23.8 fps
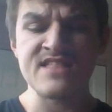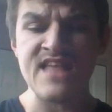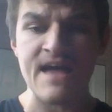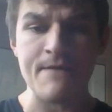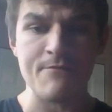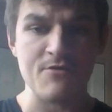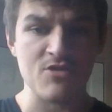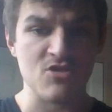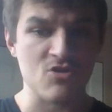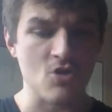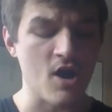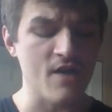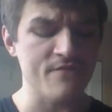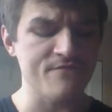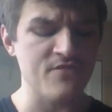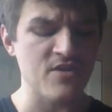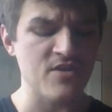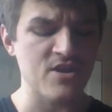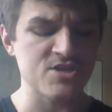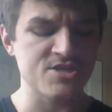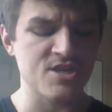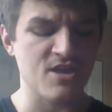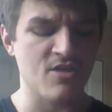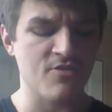David Starr
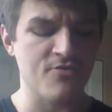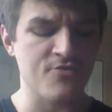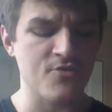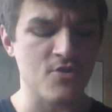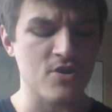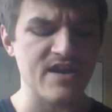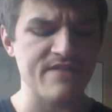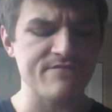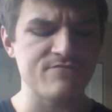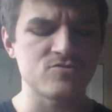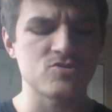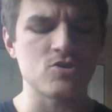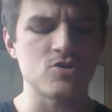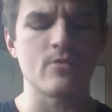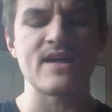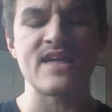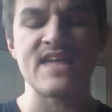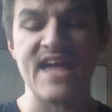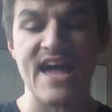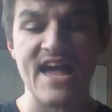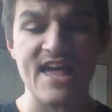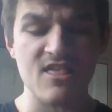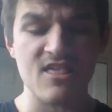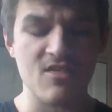finishes 30th. Joey
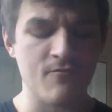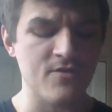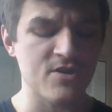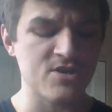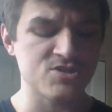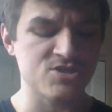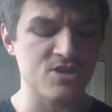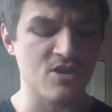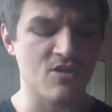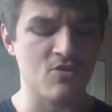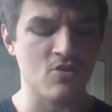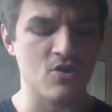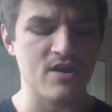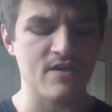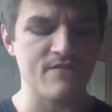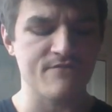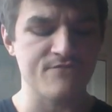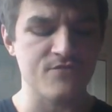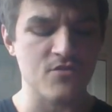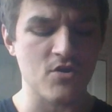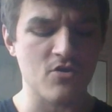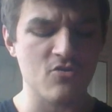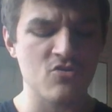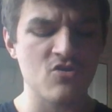Gase finishes
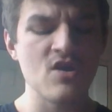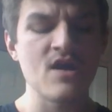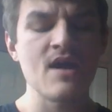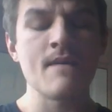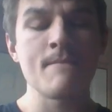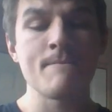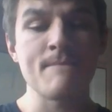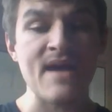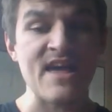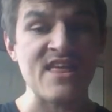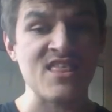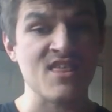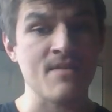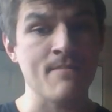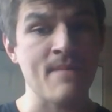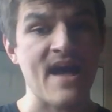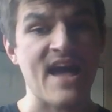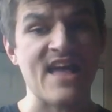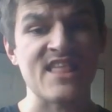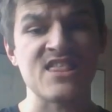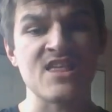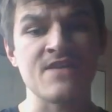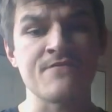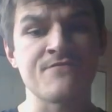31st. Mason
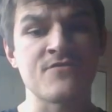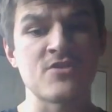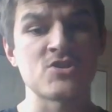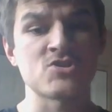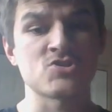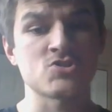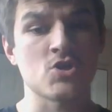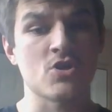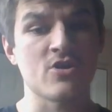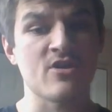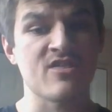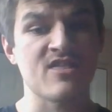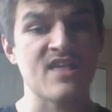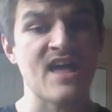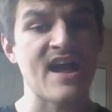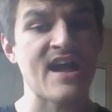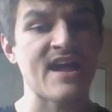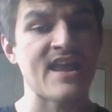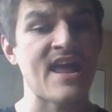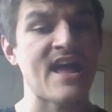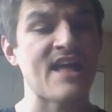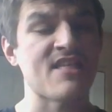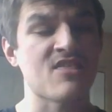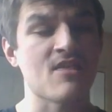Massey finished
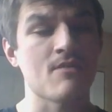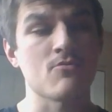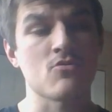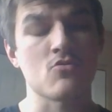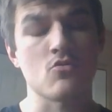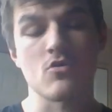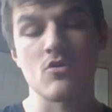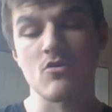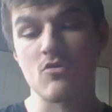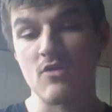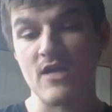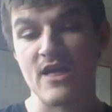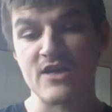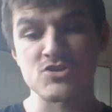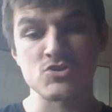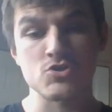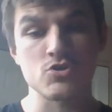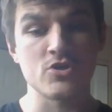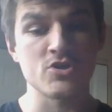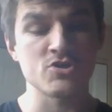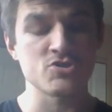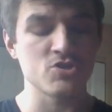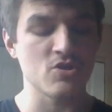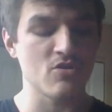32nd. Had some sort of
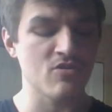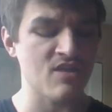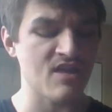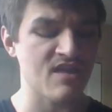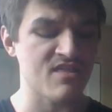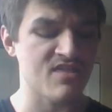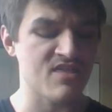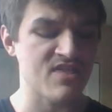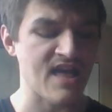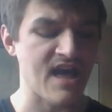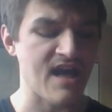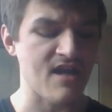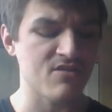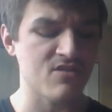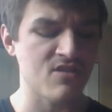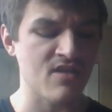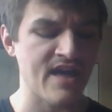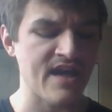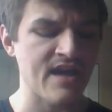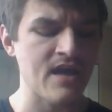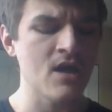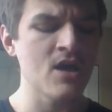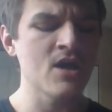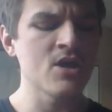electrical issues, it sounds
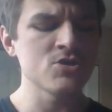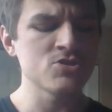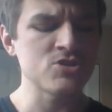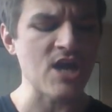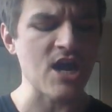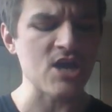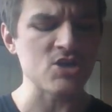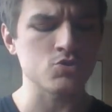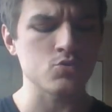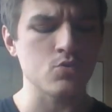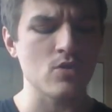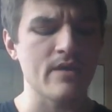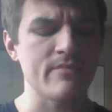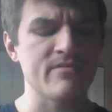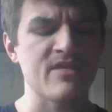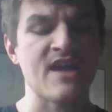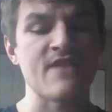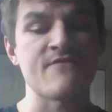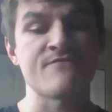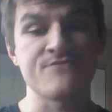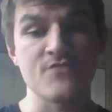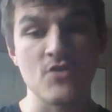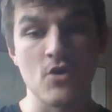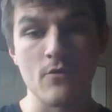like. Josh Williams
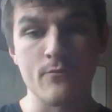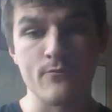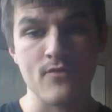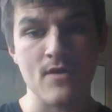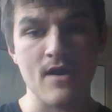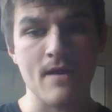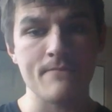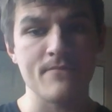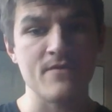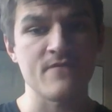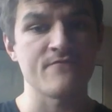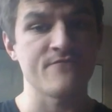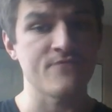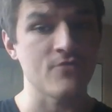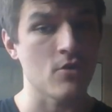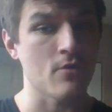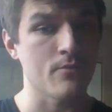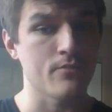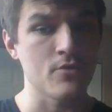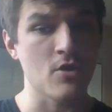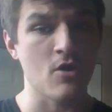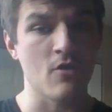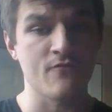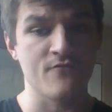had fuel pump and
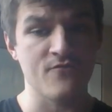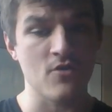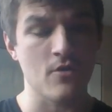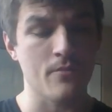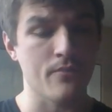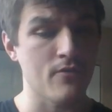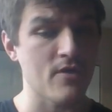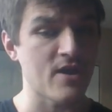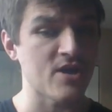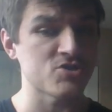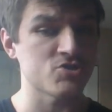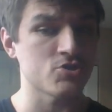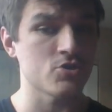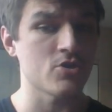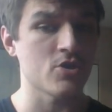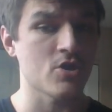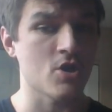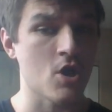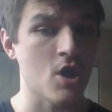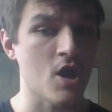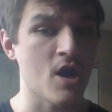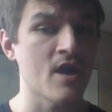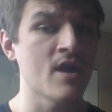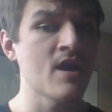no fuel pressure in the
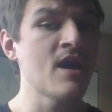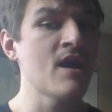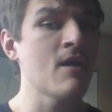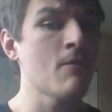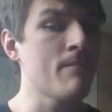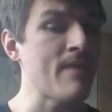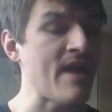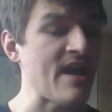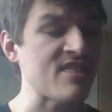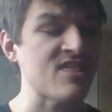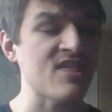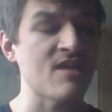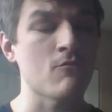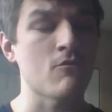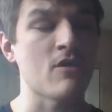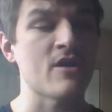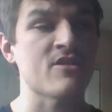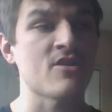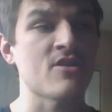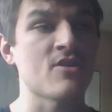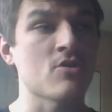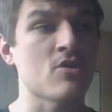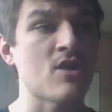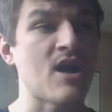car. Basically
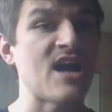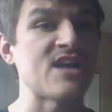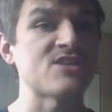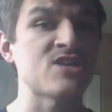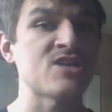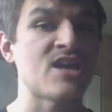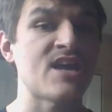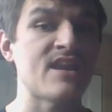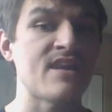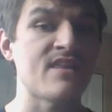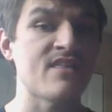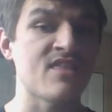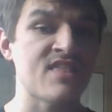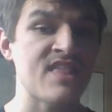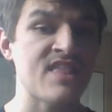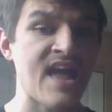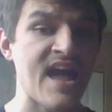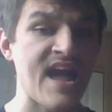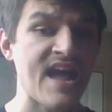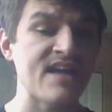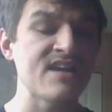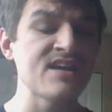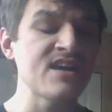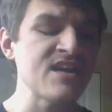went to the garage end of his
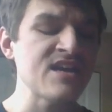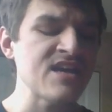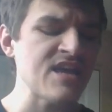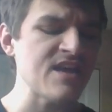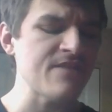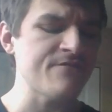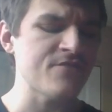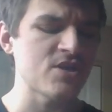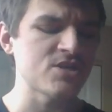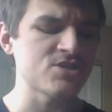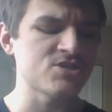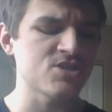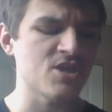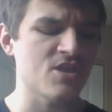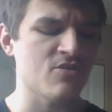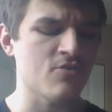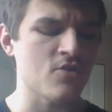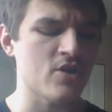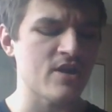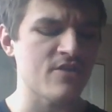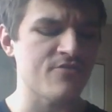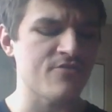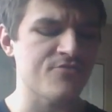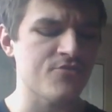day. He finishes
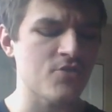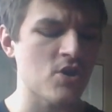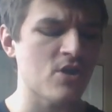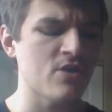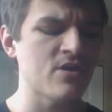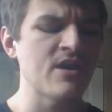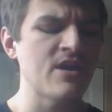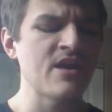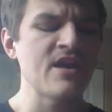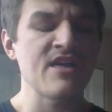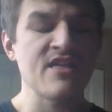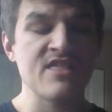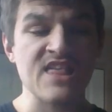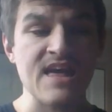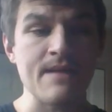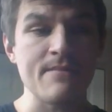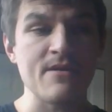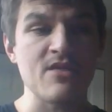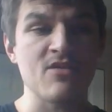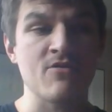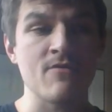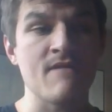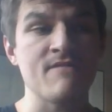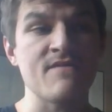33rd.
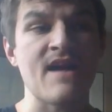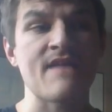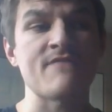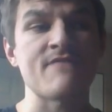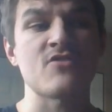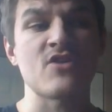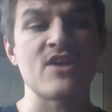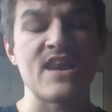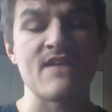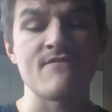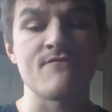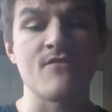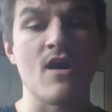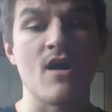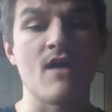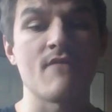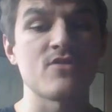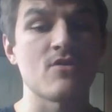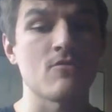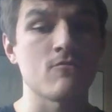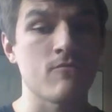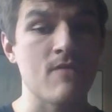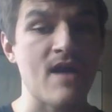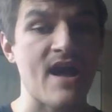Sammy Smith, after getting involved
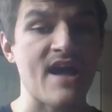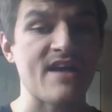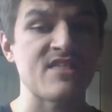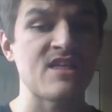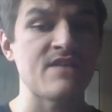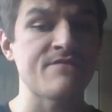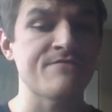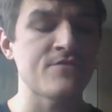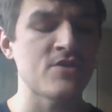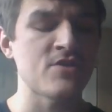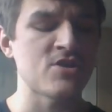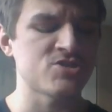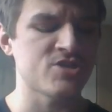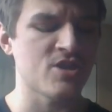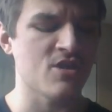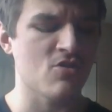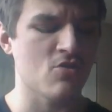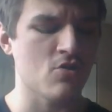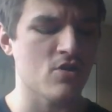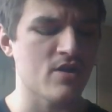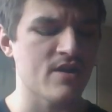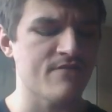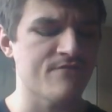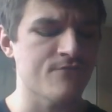in the wrecks, he
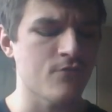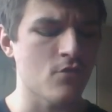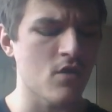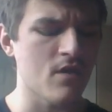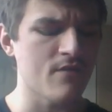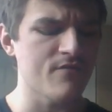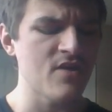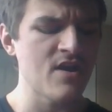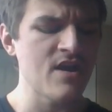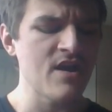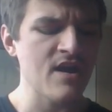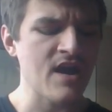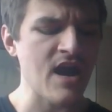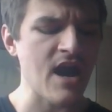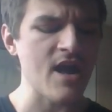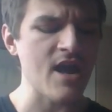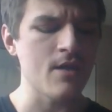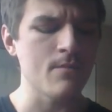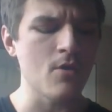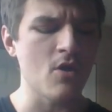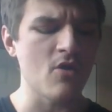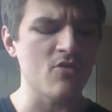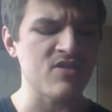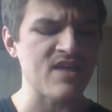finishes 34th.
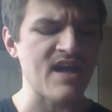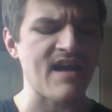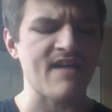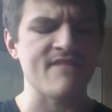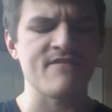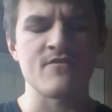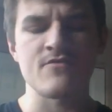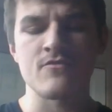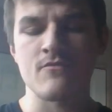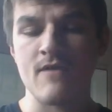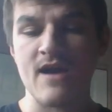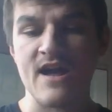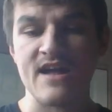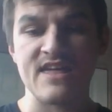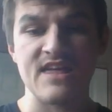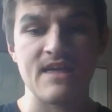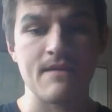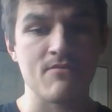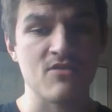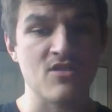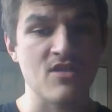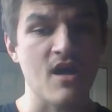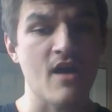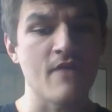Connor Mosack, after wrecking
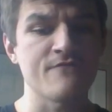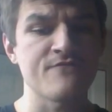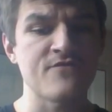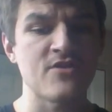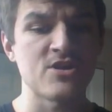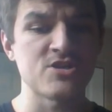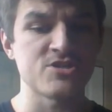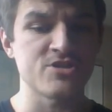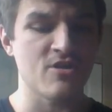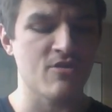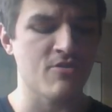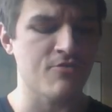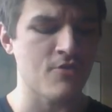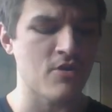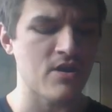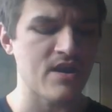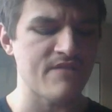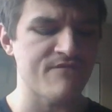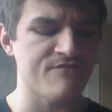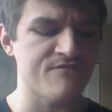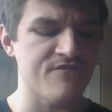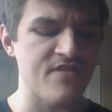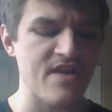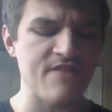himself, finishes
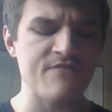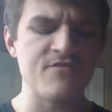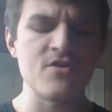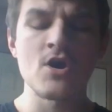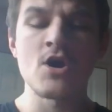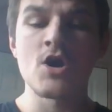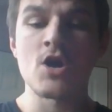35th.